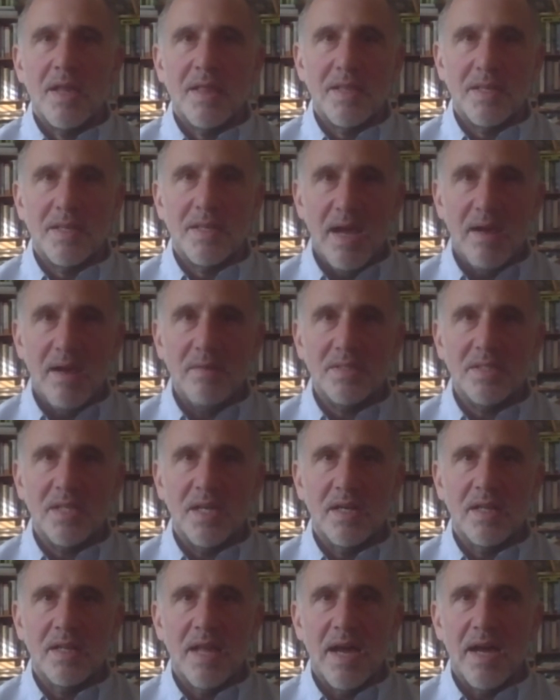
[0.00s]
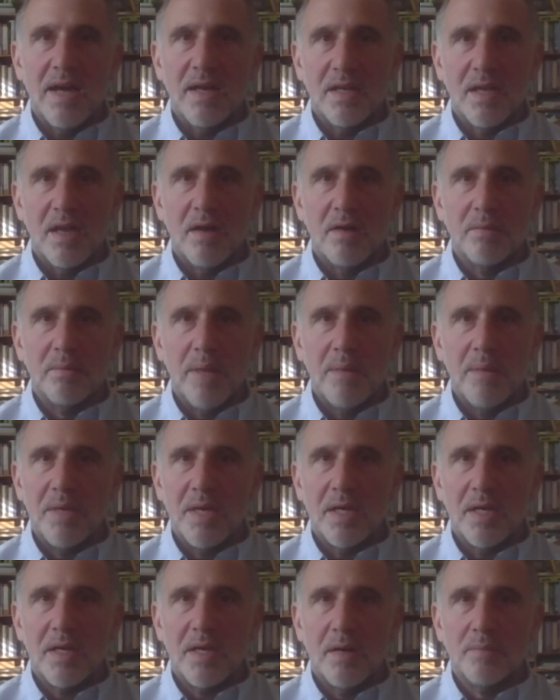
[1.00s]
The downside of that,
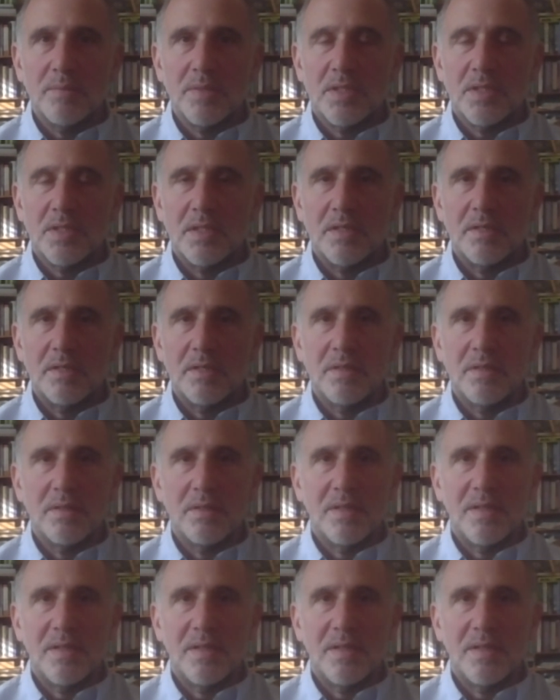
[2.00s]
maybe it comes to